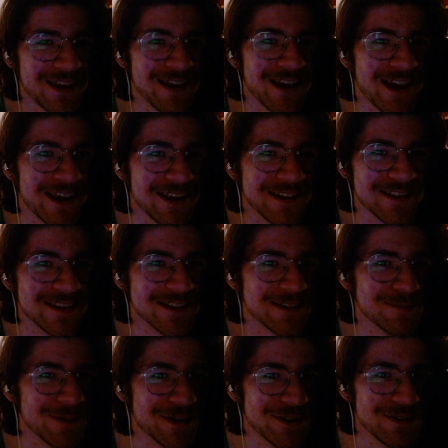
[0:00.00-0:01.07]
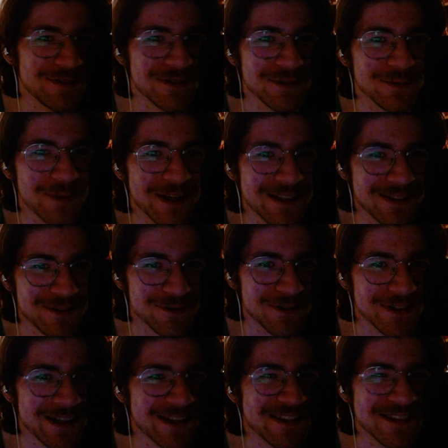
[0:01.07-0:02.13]
I can smell you through my screen.
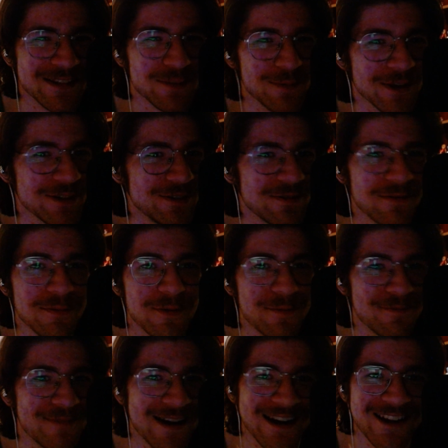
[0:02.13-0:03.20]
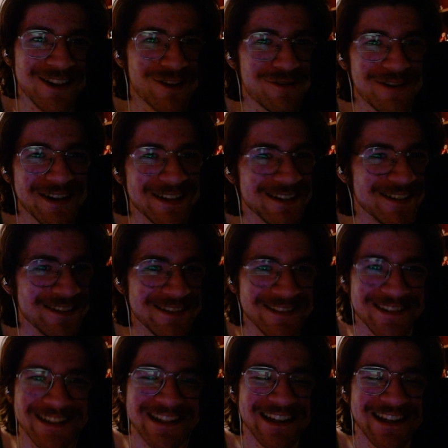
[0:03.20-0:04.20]
I can smell you from a mile away, dude.